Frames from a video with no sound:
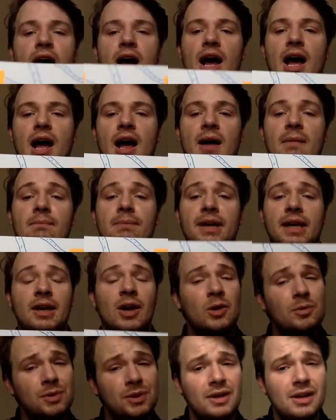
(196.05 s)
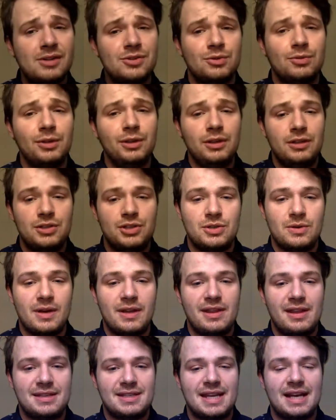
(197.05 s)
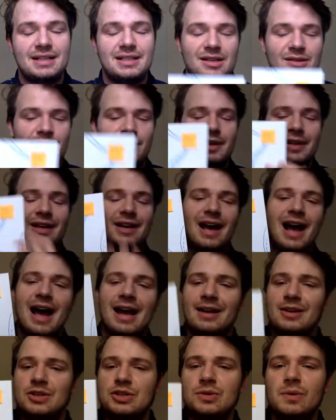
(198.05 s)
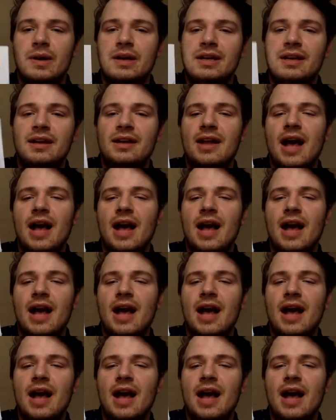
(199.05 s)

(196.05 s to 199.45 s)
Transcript: But I hope you guys really enjoy this activity. I enjoyed it.